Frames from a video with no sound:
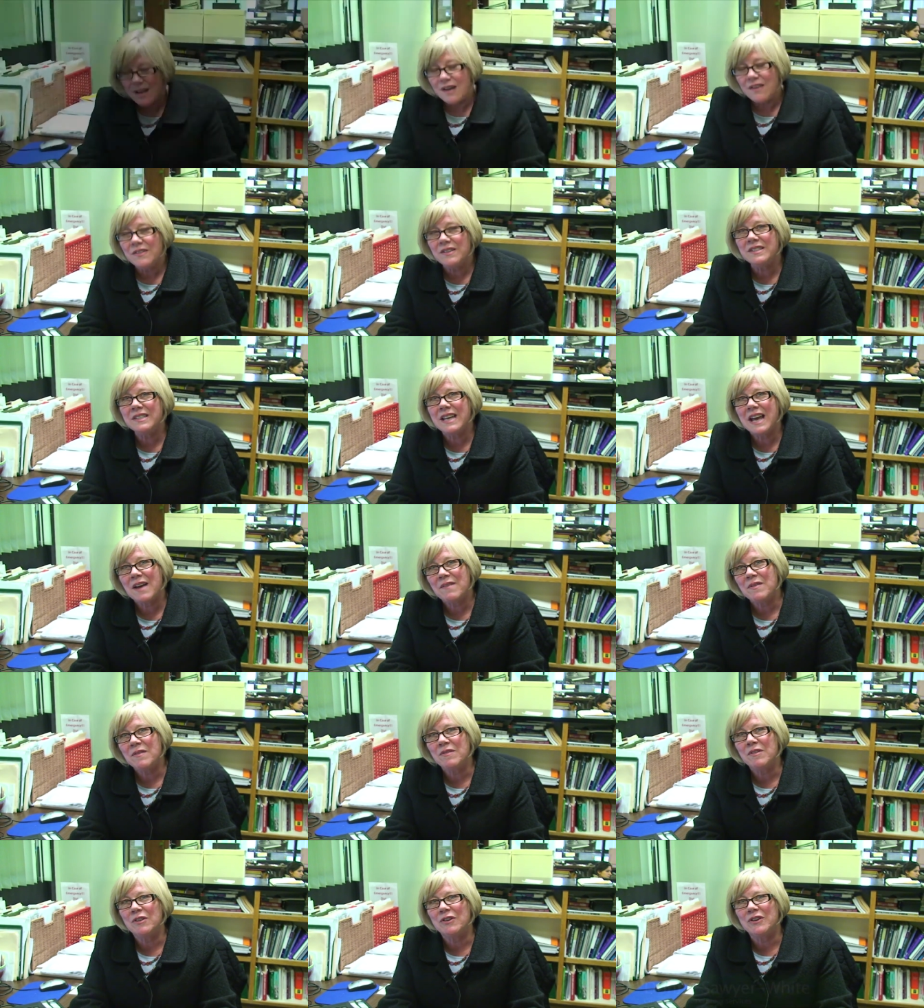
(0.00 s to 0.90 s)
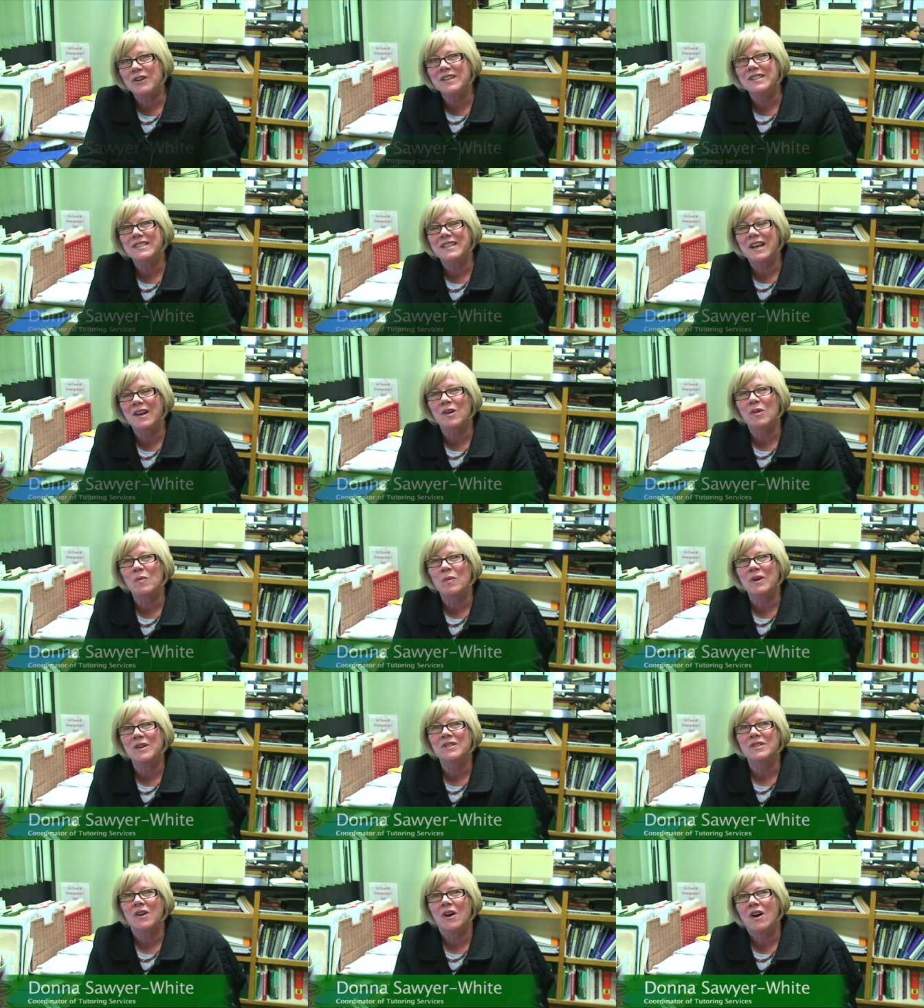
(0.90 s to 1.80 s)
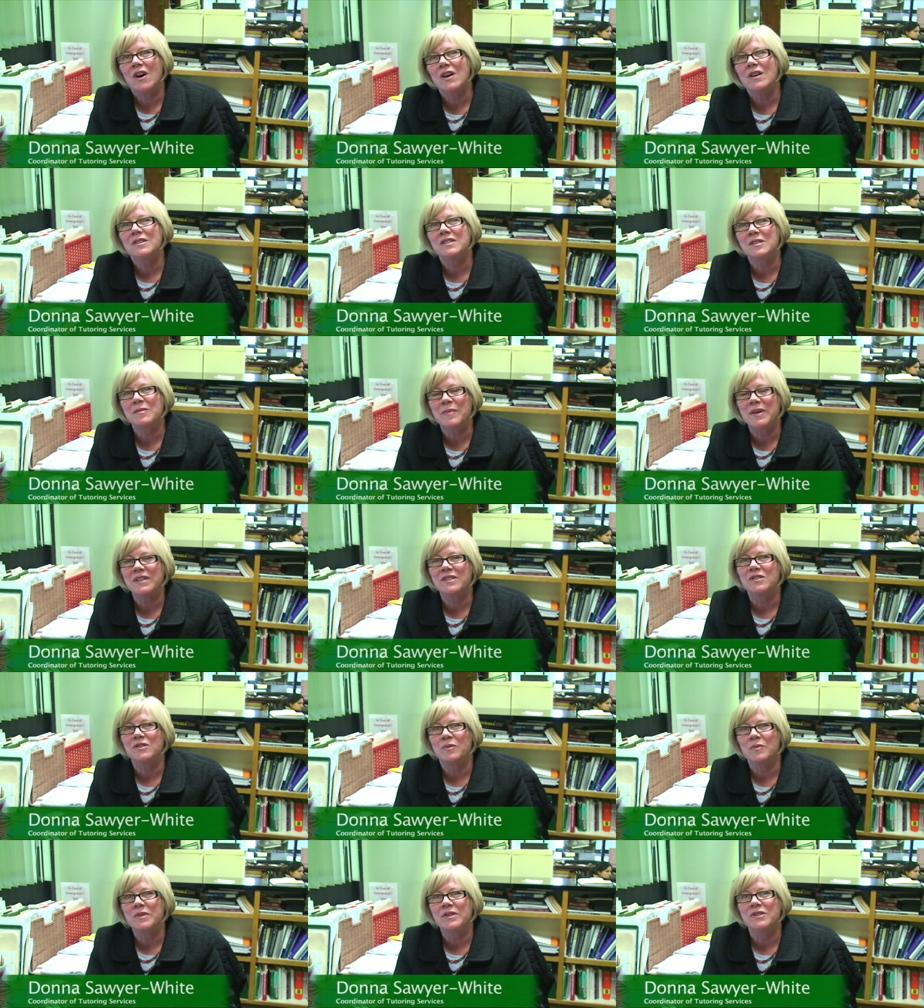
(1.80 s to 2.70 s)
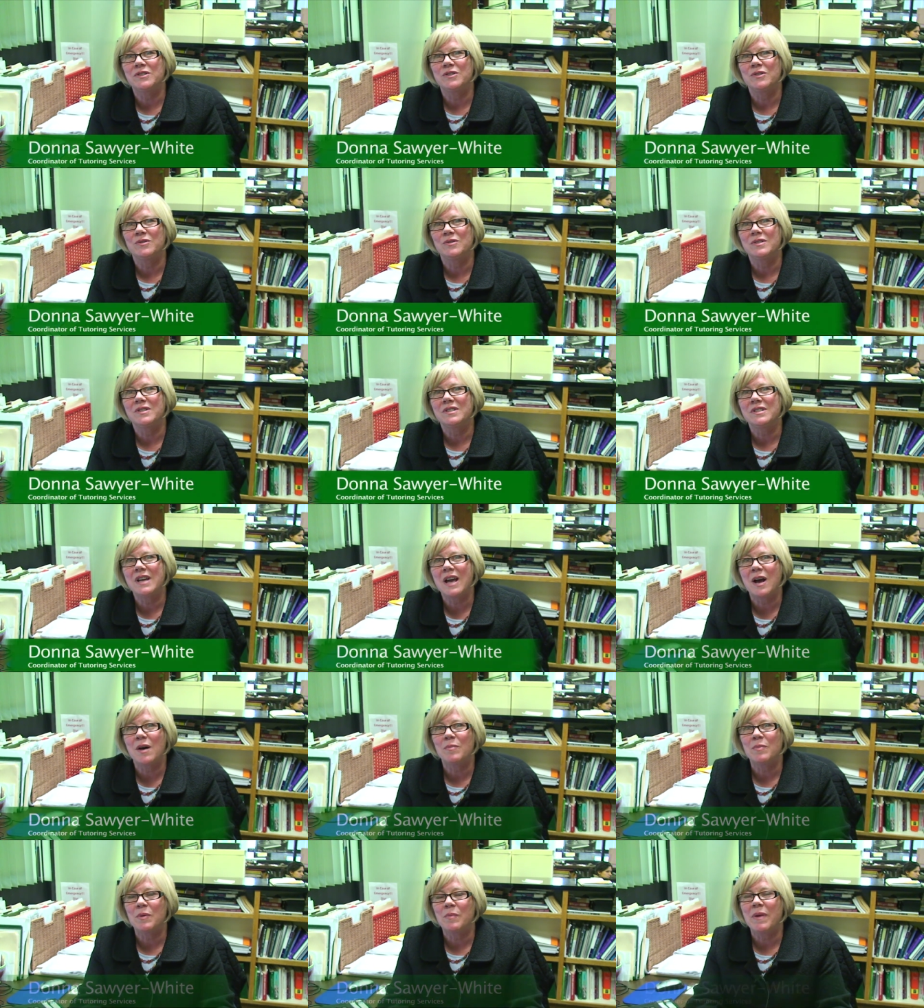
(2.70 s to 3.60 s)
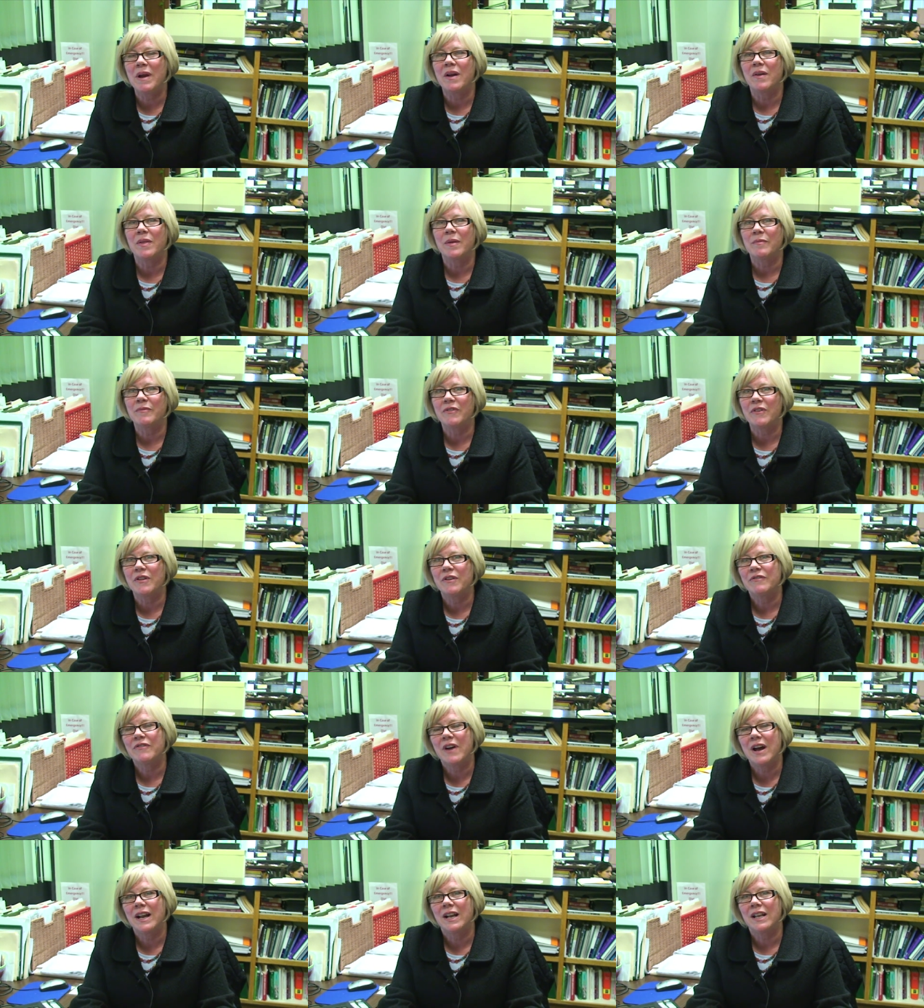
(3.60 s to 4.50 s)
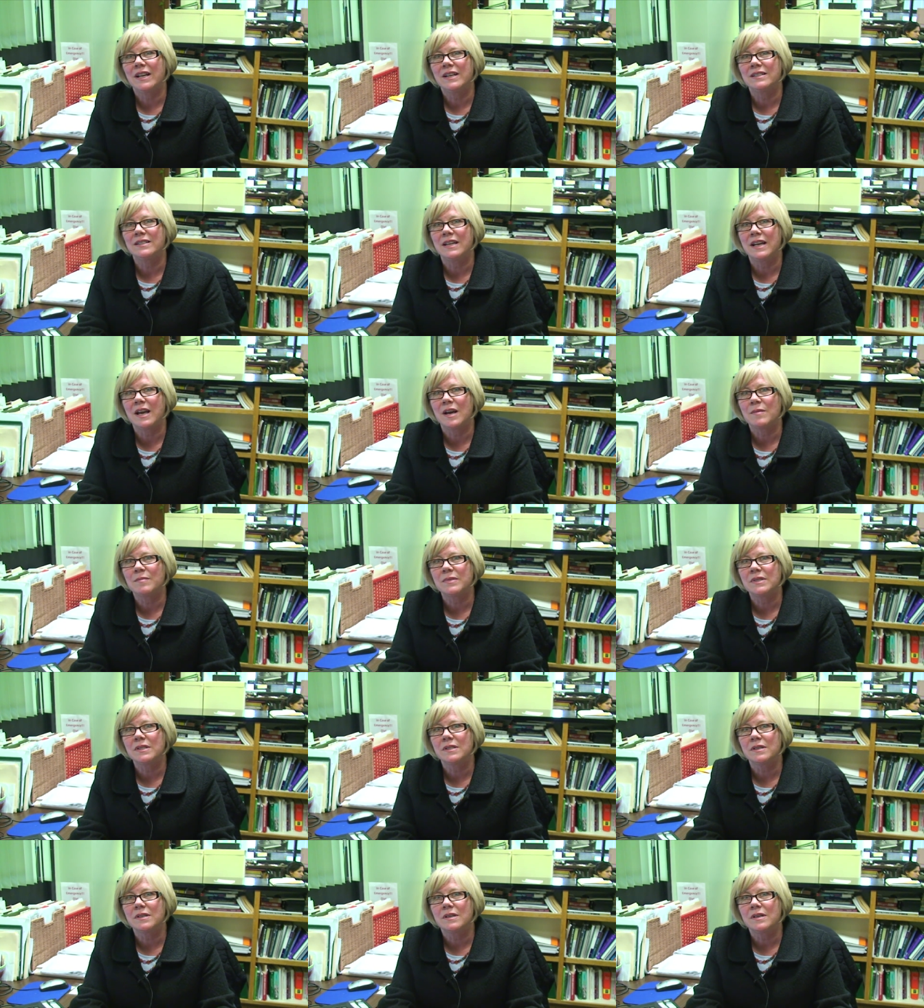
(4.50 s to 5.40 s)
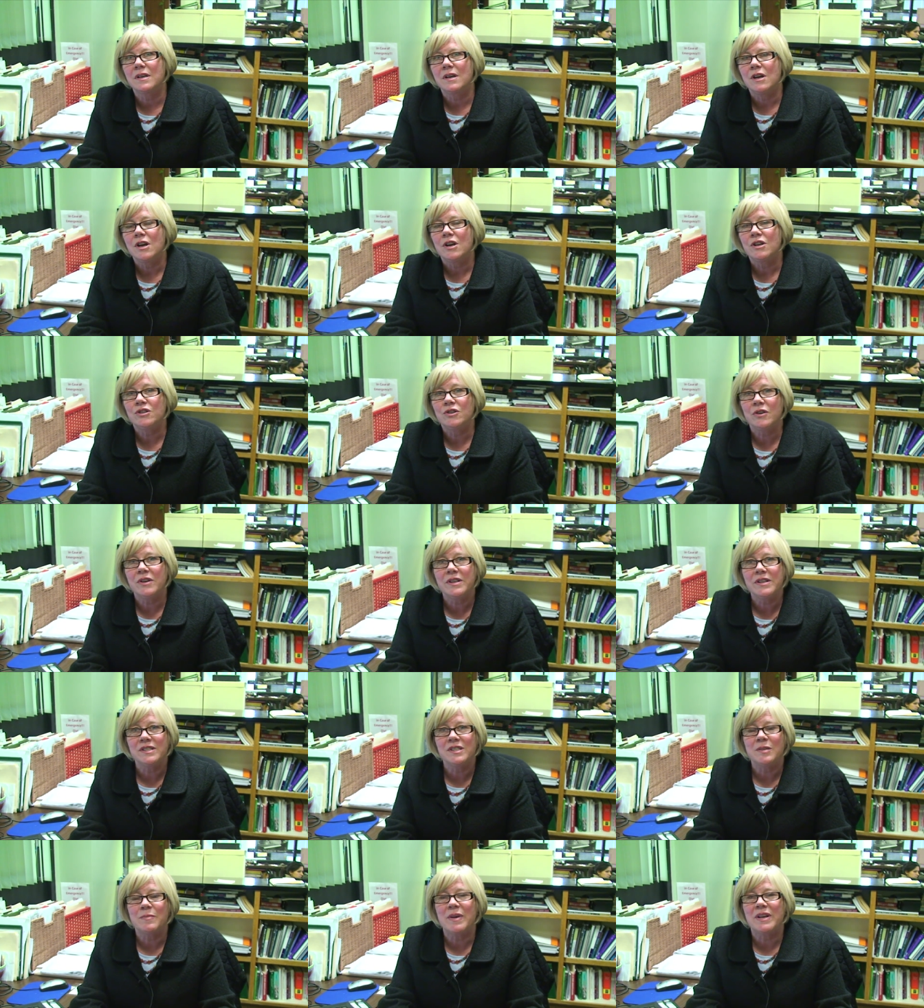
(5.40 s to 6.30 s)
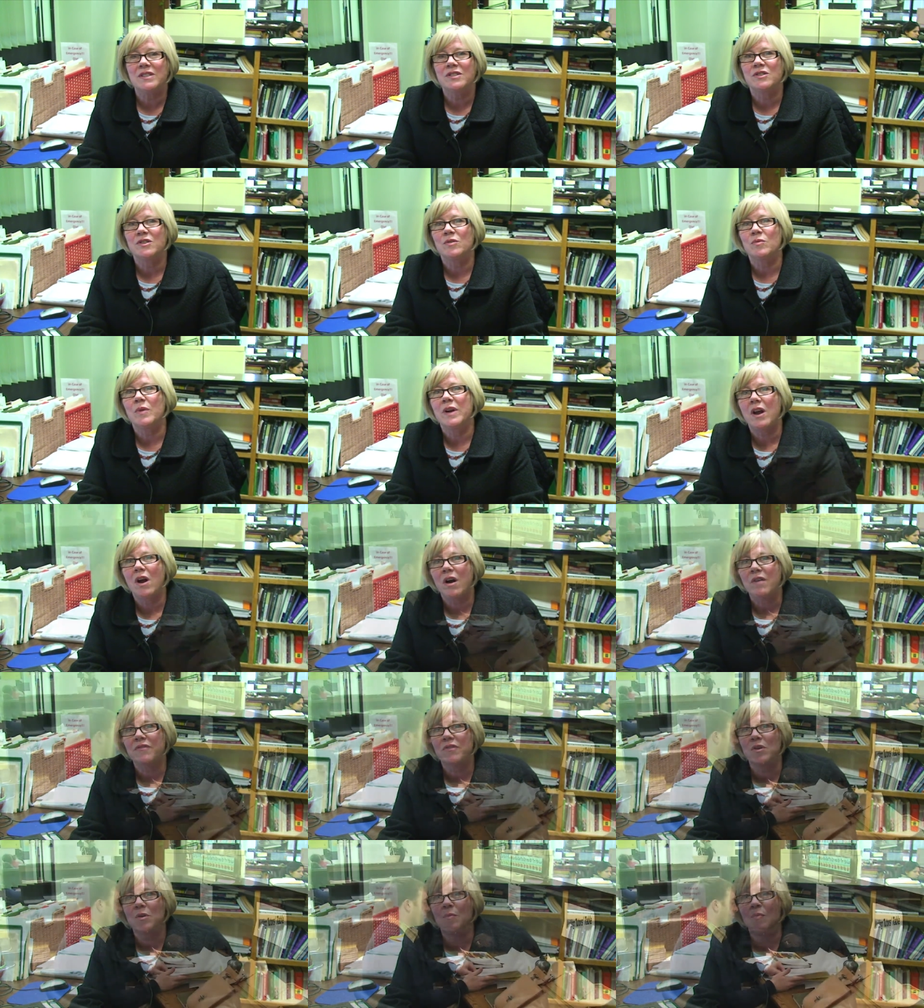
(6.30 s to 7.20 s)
The staff of the Learning Center works all semester with students to help prepare them for their final exams. During the semester, we offer a